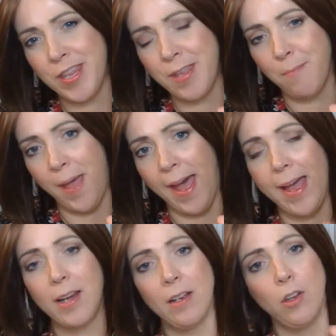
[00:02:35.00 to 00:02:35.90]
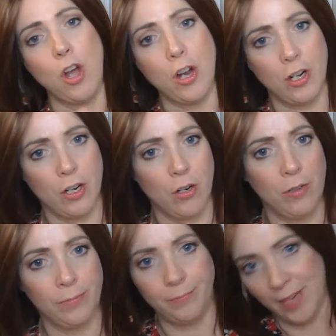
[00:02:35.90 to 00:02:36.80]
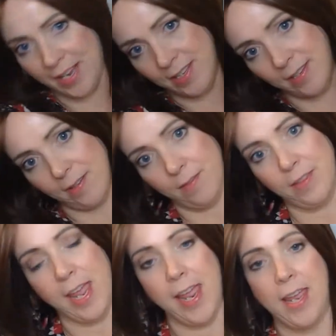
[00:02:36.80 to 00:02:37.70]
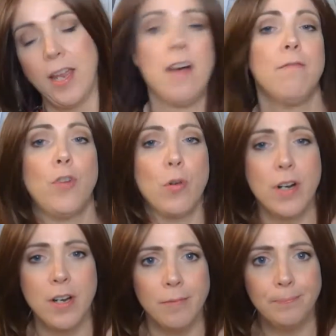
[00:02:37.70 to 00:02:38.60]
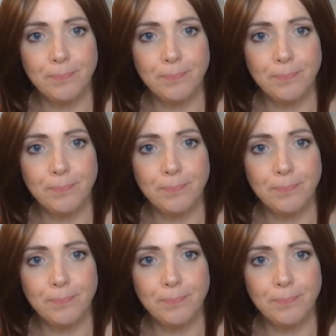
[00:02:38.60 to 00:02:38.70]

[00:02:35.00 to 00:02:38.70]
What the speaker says: in the back, longer as they come forward.